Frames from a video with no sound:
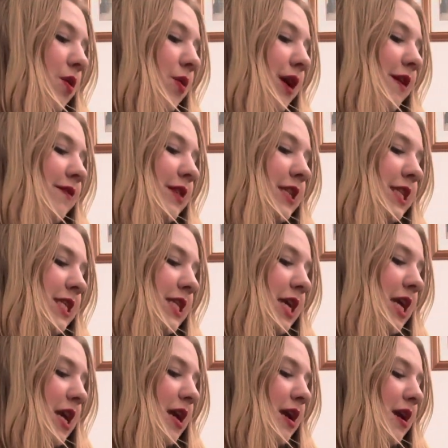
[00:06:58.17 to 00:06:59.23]
with the
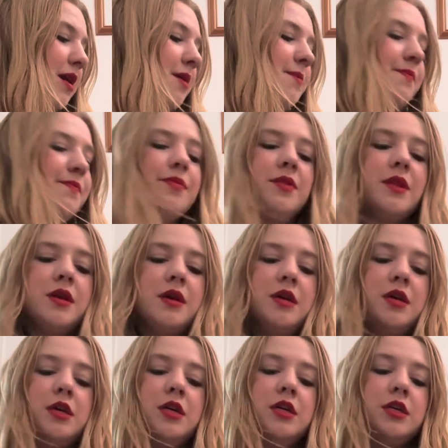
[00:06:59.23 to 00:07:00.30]
tea.
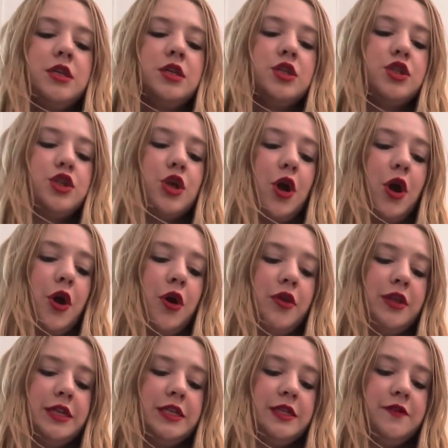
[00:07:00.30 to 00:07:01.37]
So
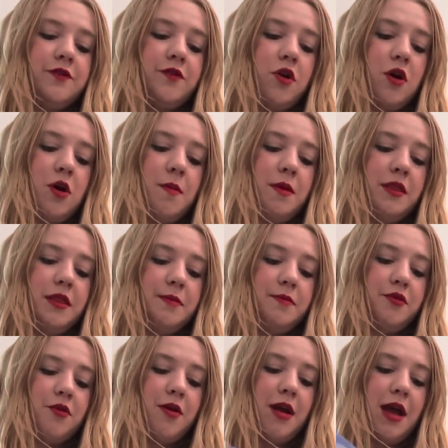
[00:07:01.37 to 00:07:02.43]
this is from the
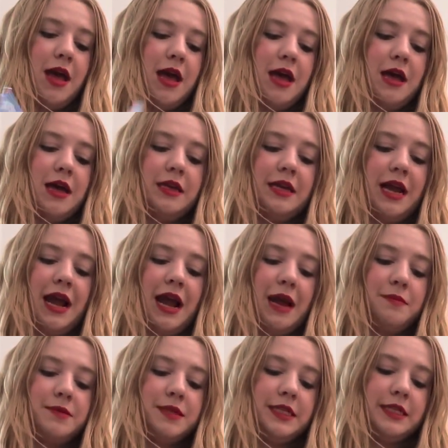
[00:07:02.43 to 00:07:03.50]
brand
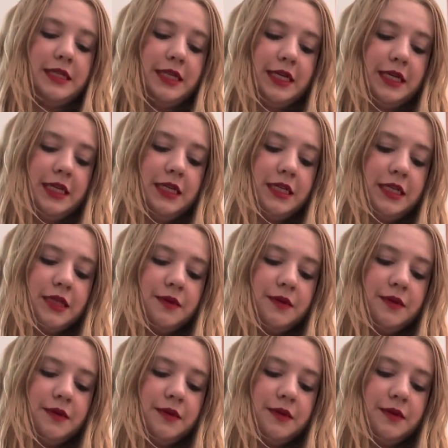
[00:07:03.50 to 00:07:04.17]
Hampstead,